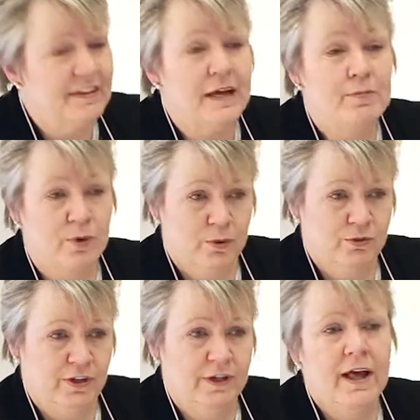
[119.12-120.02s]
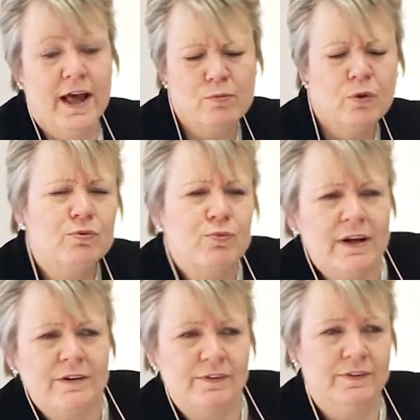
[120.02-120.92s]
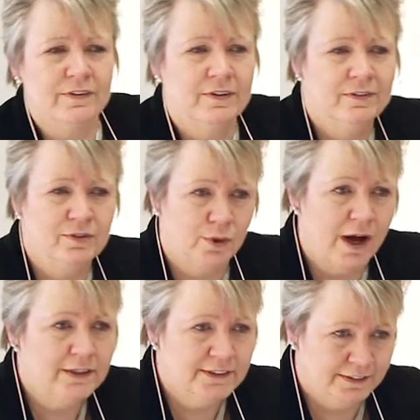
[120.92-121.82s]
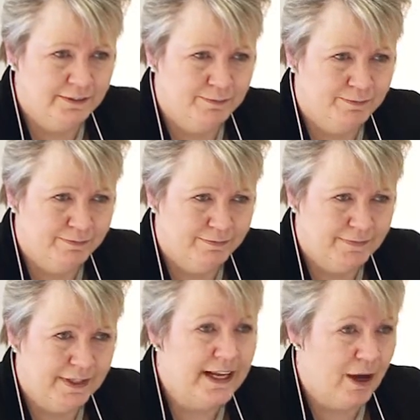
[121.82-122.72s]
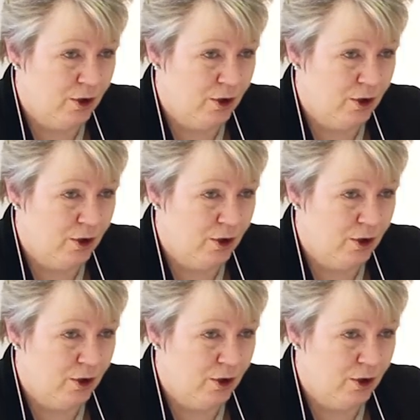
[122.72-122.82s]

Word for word: they approach it, and what's relevant to us in our